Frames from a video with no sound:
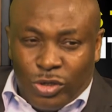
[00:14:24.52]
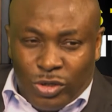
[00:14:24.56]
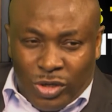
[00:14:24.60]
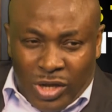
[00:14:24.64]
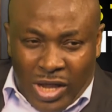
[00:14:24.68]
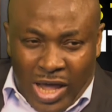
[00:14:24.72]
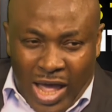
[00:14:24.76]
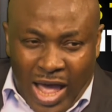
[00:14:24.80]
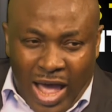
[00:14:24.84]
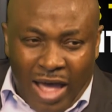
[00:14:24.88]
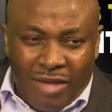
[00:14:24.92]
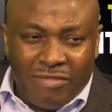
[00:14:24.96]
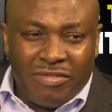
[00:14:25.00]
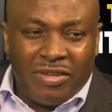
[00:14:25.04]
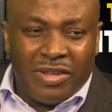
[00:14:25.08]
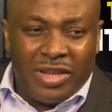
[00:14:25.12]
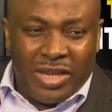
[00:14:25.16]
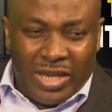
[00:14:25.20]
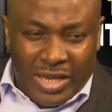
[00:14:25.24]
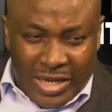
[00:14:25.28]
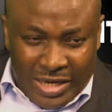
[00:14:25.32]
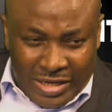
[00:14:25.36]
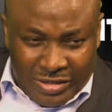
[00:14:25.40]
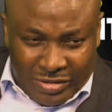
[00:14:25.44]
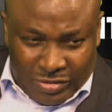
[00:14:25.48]
have
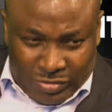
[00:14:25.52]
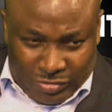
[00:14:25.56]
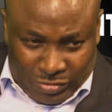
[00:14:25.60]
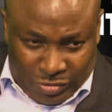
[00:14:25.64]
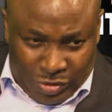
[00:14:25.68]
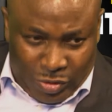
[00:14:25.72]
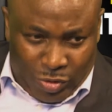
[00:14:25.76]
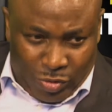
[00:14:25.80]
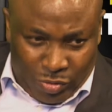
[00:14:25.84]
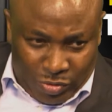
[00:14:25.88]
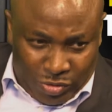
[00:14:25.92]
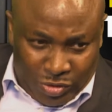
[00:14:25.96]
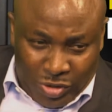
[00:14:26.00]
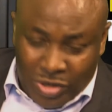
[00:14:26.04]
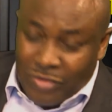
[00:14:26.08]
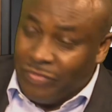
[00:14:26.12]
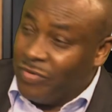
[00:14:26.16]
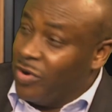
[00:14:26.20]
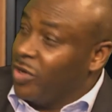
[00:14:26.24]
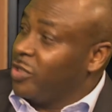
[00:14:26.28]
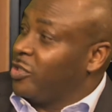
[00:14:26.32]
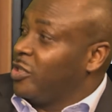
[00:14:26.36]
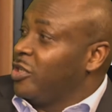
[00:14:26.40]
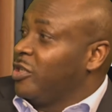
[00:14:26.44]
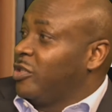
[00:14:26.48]
his,
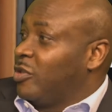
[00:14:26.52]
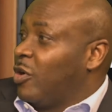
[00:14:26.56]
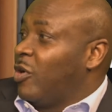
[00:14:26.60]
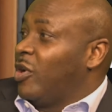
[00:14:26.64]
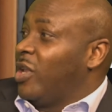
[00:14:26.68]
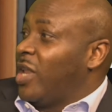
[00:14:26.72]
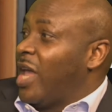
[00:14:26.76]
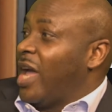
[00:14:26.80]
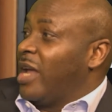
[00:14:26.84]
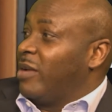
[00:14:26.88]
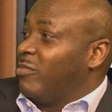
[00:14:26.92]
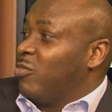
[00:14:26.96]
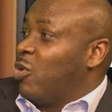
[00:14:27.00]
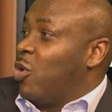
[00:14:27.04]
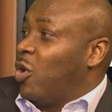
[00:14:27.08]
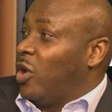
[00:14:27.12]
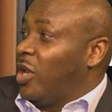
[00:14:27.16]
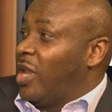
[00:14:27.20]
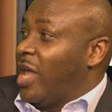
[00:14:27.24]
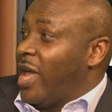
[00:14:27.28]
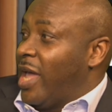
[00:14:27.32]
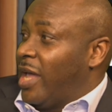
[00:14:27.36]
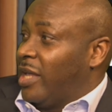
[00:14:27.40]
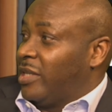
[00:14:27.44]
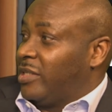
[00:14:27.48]
universities online more or
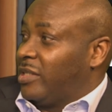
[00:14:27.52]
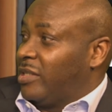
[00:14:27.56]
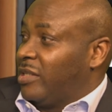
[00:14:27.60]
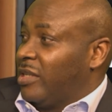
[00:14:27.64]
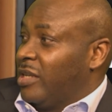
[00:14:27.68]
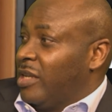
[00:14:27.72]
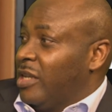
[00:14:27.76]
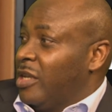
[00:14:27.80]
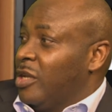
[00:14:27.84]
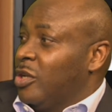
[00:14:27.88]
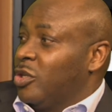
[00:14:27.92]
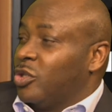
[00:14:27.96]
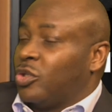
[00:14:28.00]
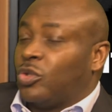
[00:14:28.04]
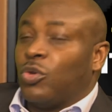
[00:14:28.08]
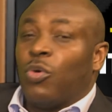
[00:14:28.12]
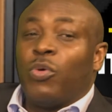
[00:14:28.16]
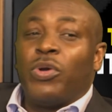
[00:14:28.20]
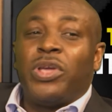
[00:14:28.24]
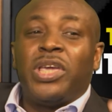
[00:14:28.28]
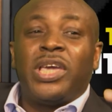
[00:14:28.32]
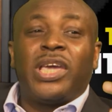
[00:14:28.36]
less. So he